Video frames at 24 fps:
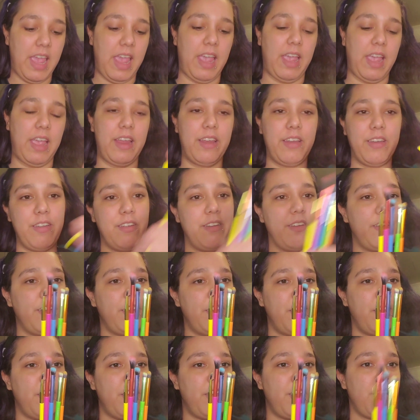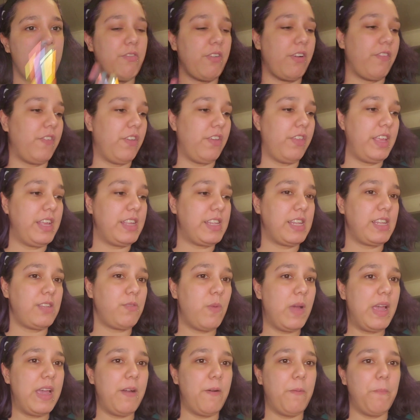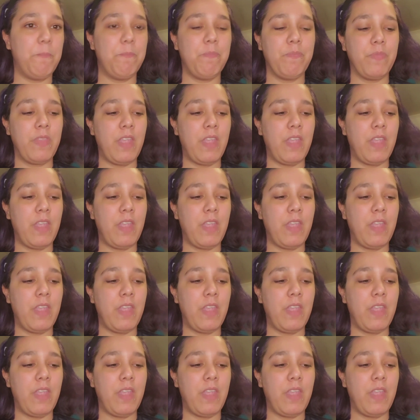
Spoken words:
and review these as well.